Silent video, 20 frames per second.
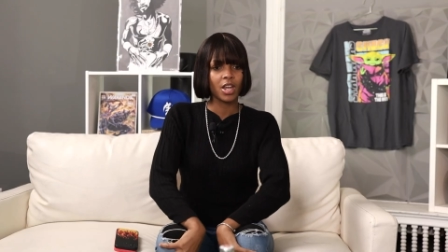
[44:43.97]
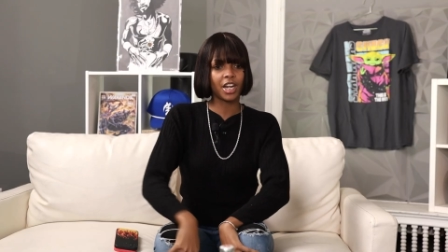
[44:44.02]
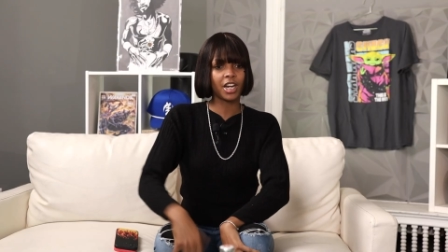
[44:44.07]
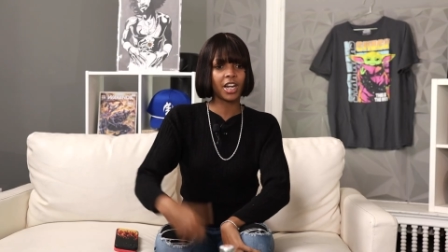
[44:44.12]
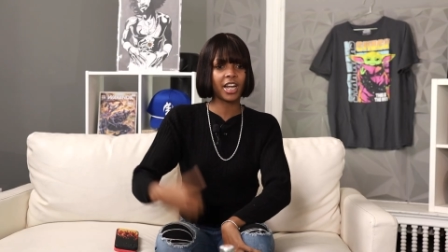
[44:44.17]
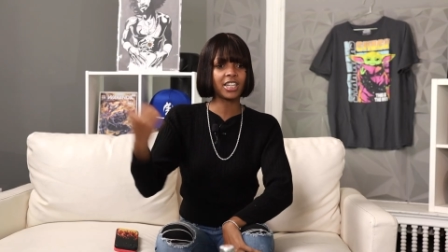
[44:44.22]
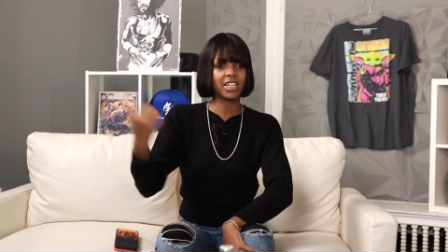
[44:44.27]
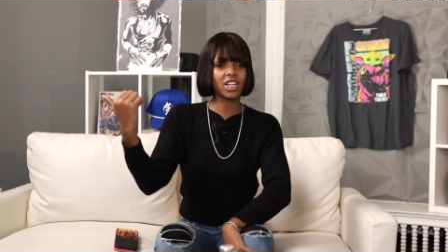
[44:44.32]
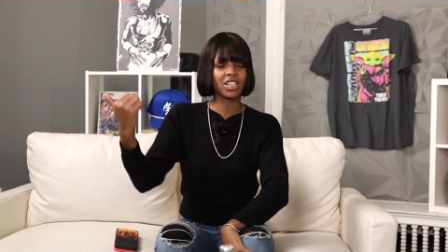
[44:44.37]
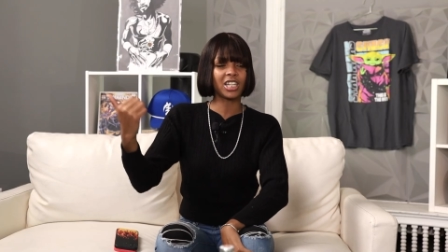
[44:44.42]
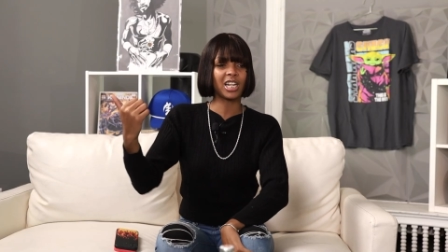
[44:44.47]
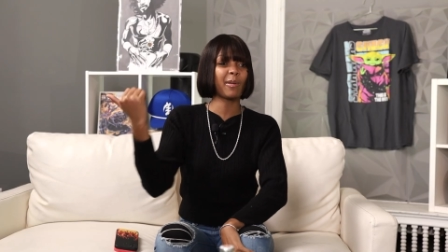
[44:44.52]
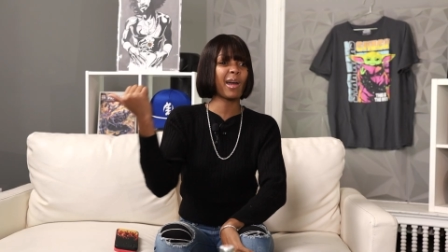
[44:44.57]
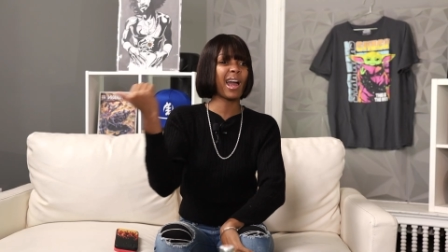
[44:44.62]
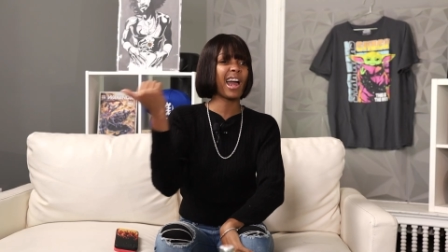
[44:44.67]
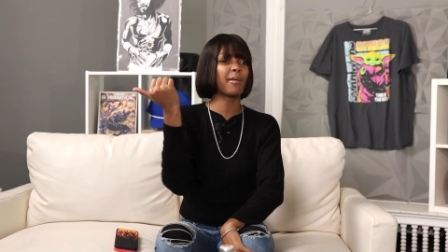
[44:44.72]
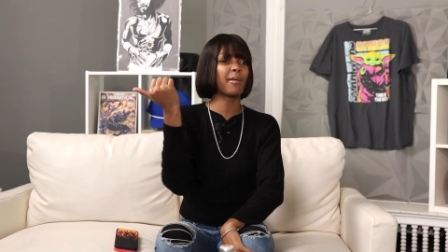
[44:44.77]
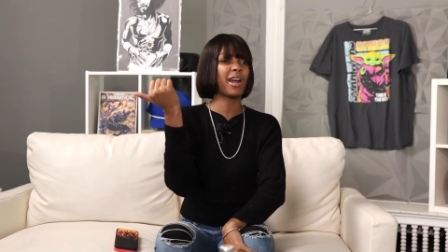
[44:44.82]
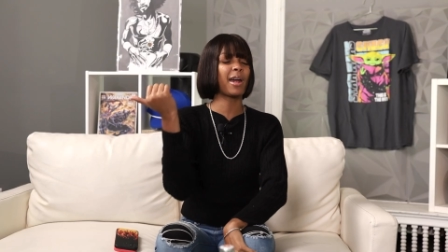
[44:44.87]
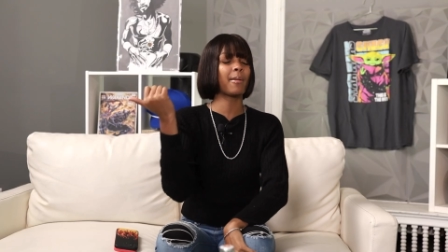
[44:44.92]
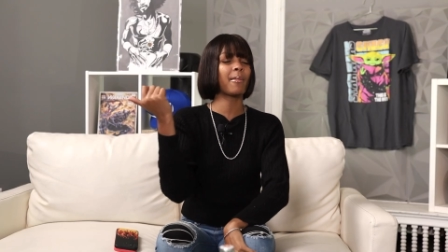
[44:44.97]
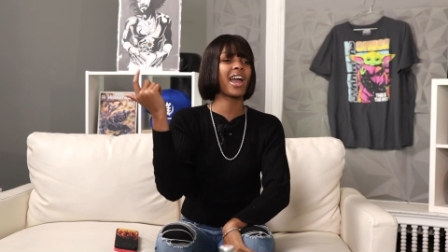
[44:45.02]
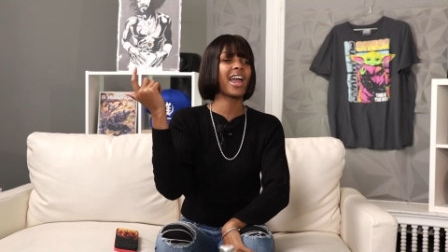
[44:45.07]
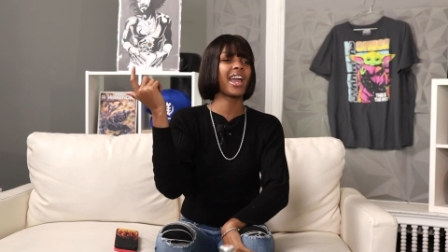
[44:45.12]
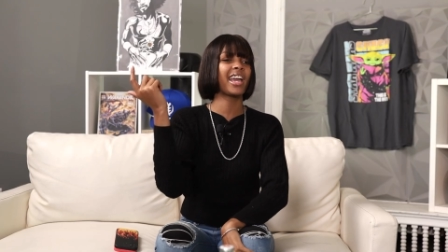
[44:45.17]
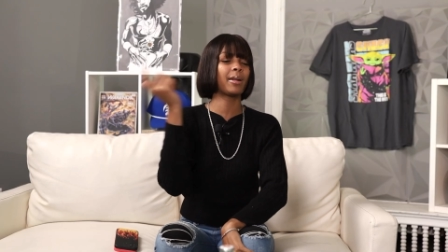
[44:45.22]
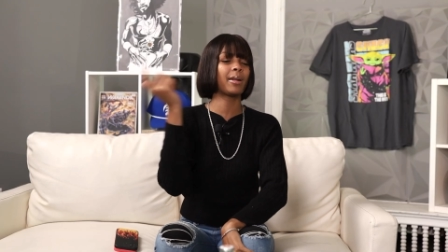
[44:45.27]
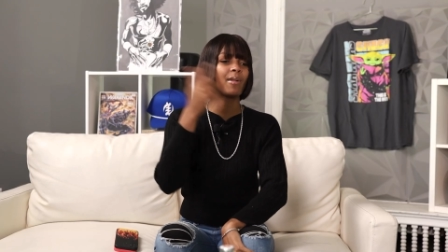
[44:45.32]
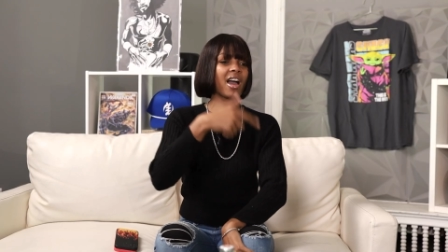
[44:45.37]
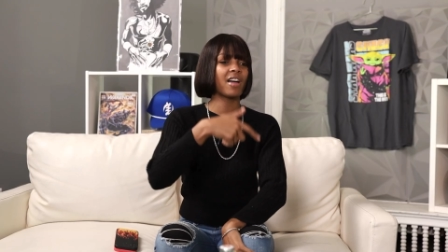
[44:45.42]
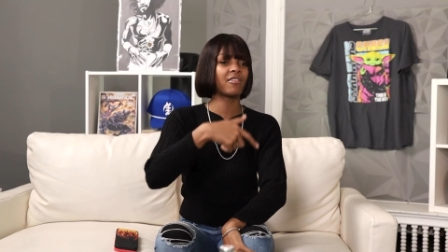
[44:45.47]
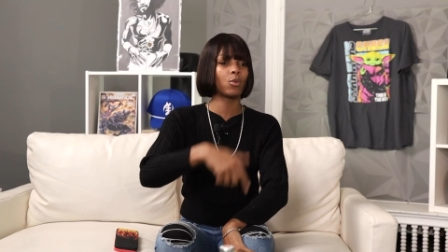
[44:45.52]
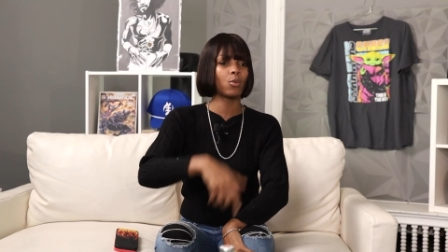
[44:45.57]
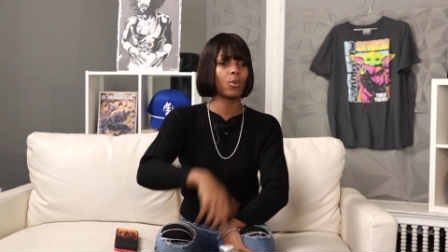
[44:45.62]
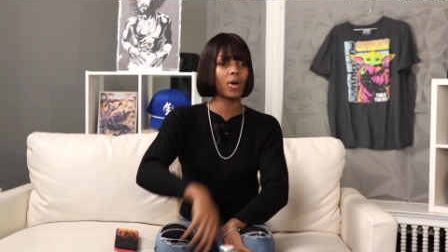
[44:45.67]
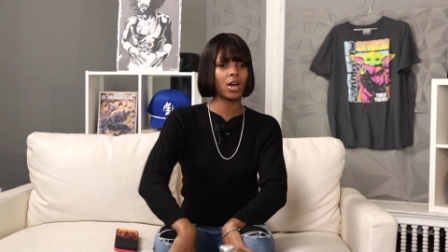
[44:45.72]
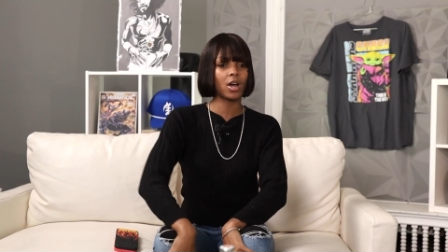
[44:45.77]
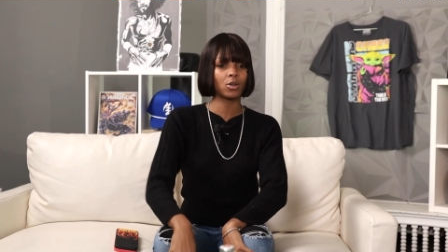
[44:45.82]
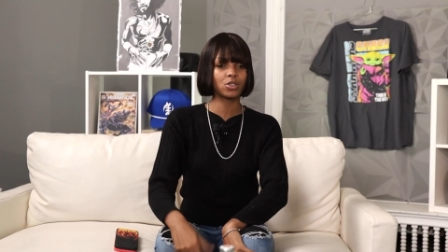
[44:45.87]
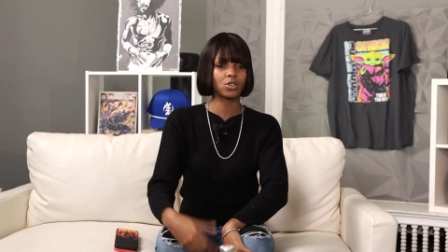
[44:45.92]
In the guest house. And I'm gonna have a
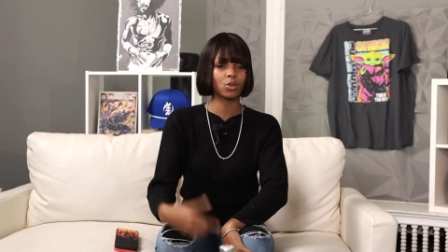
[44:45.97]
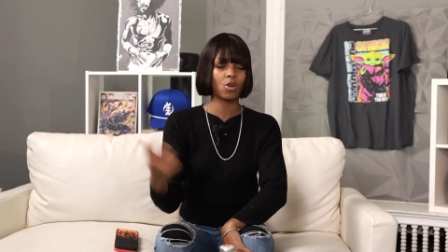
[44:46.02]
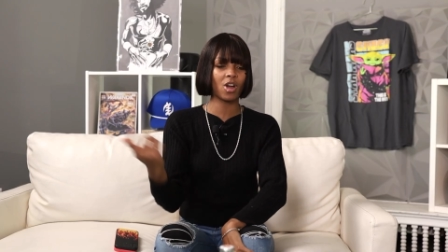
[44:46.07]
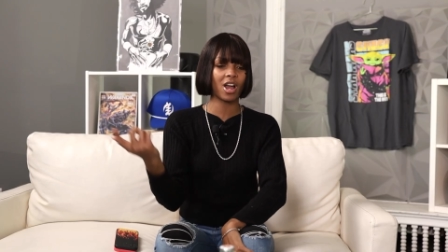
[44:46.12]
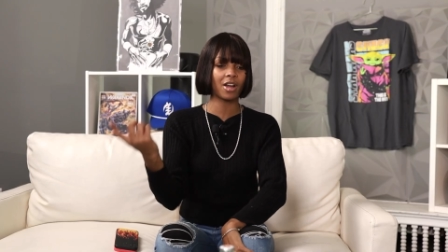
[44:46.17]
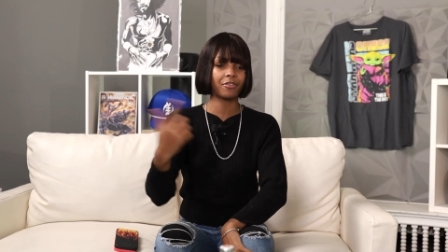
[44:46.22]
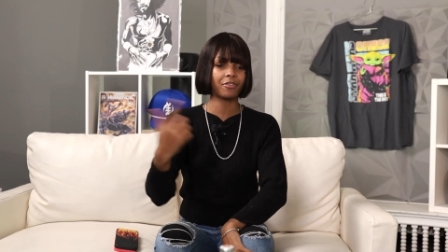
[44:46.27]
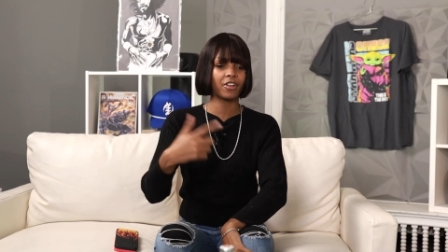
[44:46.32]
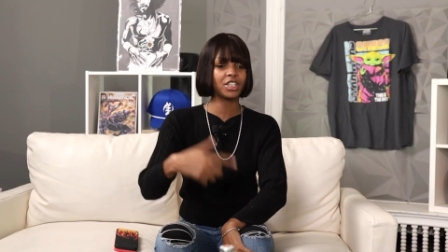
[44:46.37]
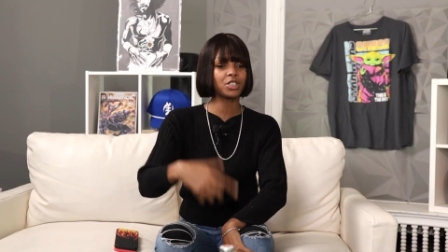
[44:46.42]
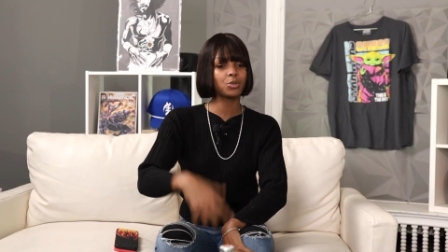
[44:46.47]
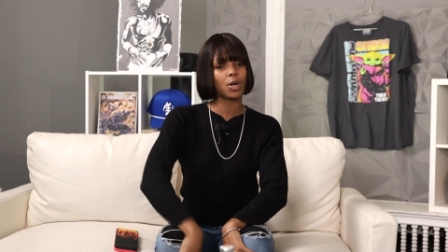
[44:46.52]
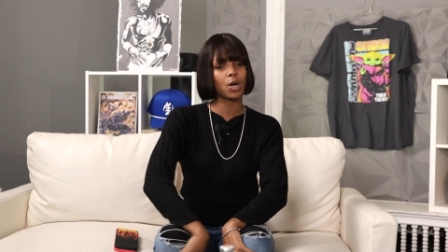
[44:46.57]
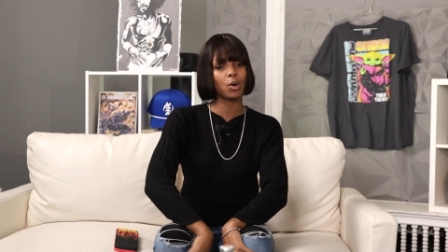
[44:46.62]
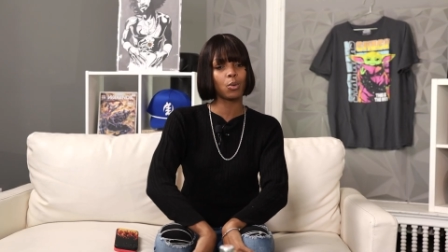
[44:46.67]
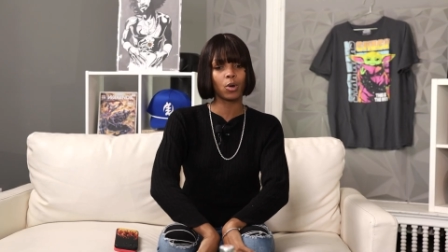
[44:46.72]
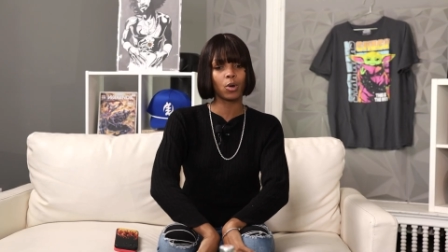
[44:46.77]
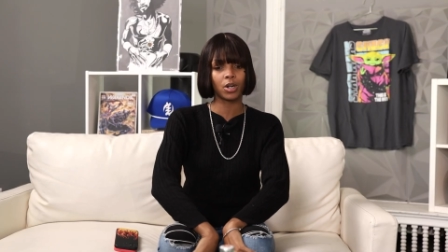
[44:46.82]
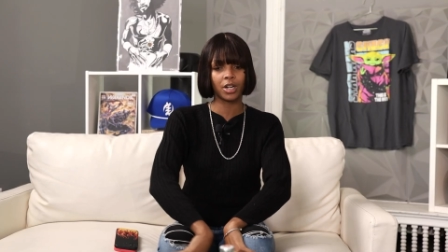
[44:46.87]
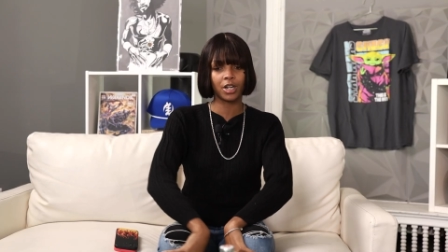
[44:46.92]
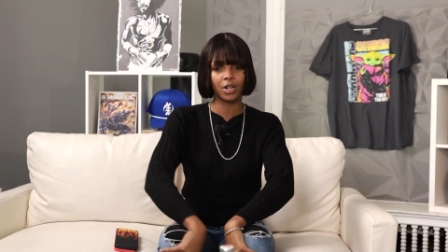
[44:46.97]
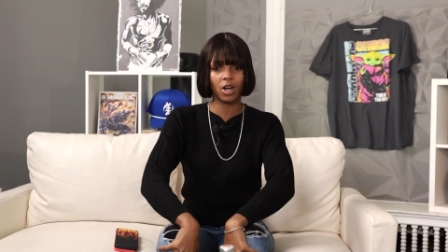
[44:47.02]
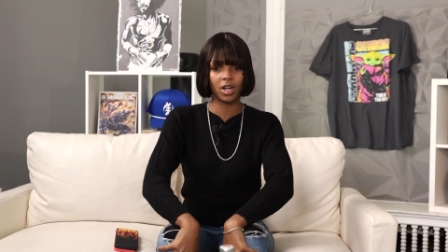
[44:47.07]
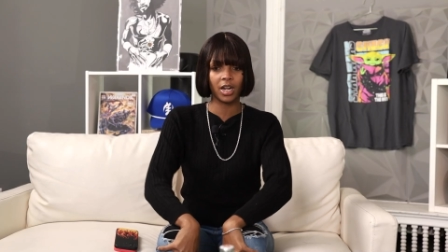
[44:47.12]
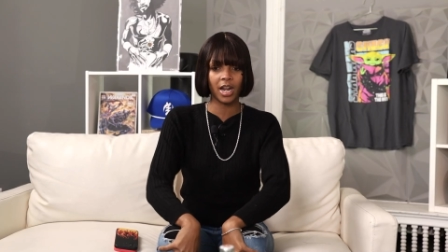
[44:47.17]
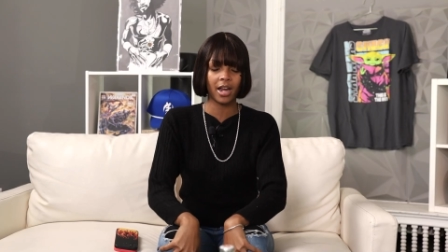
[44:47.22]
well, so we're gonna have fresh well water and all that.